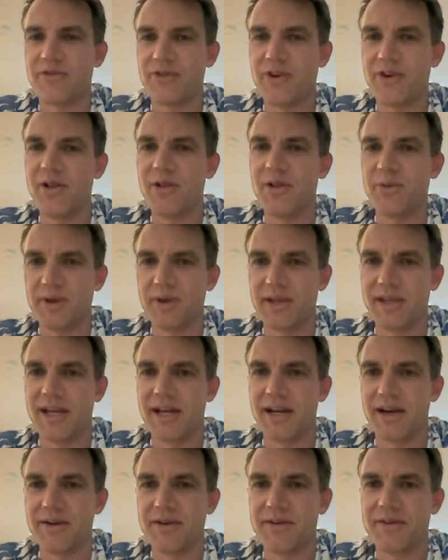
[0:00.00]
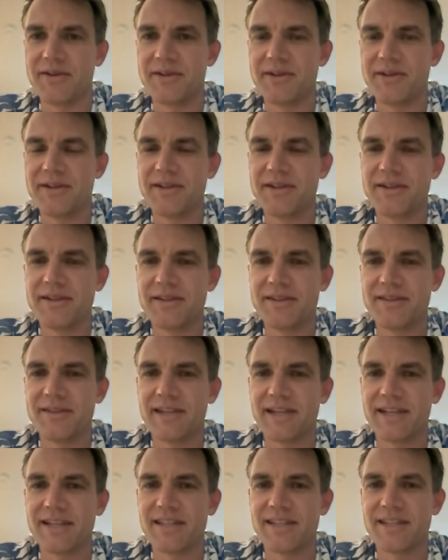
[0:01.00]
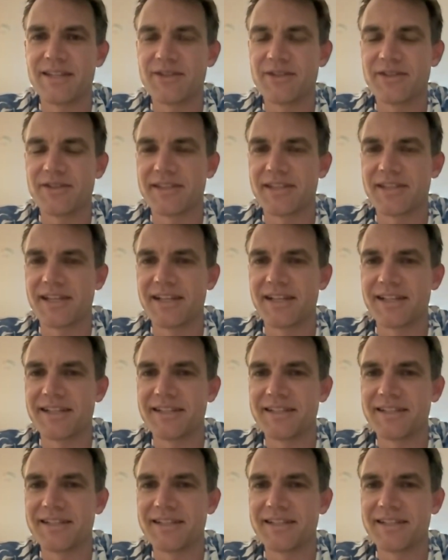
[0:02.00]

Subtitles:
following now. That's interesting.